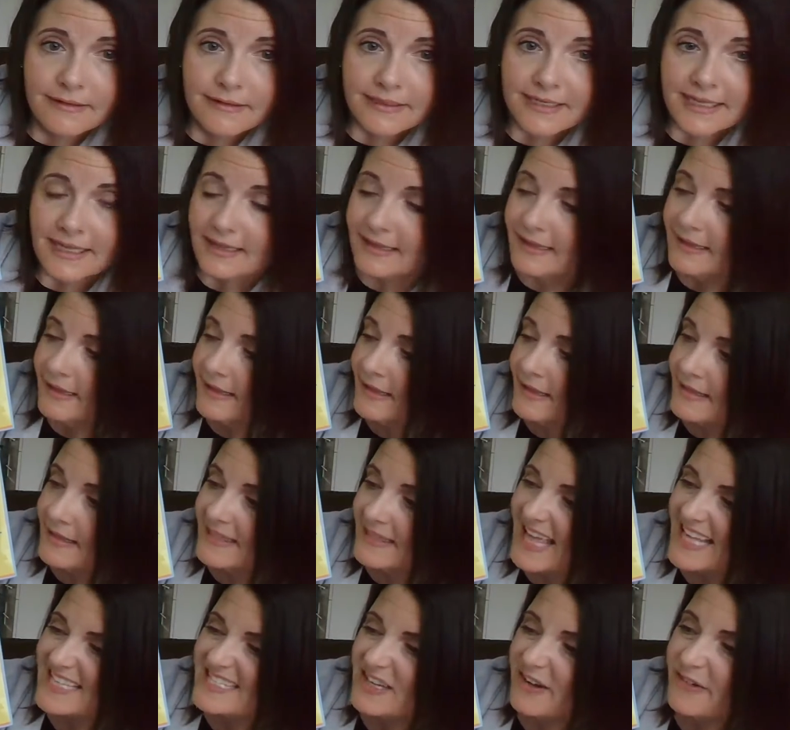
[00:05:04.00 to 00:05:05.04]
Okay,
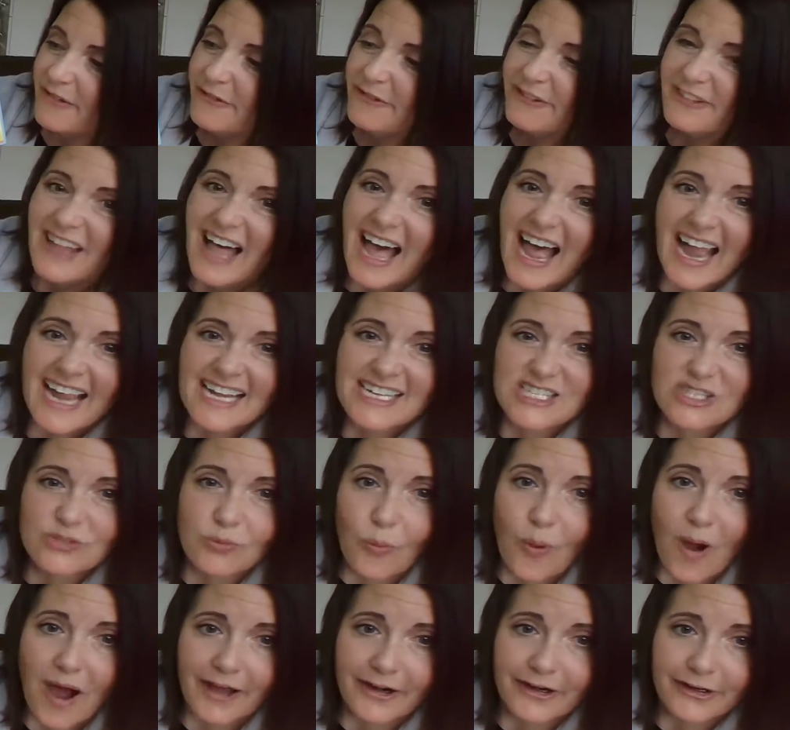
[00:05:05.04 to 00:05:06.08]
that's a fly
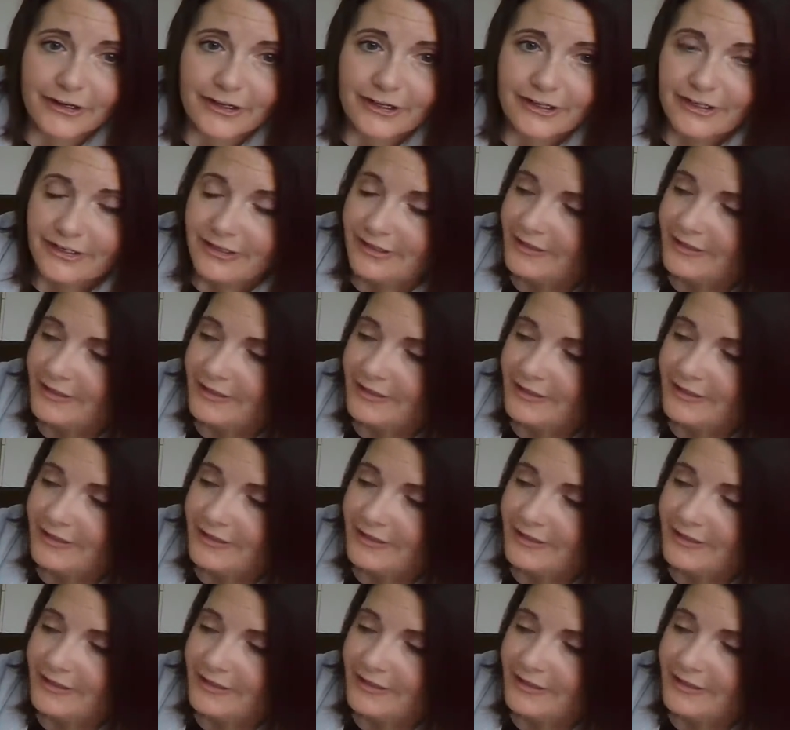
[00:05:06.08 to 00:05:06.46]
swatter.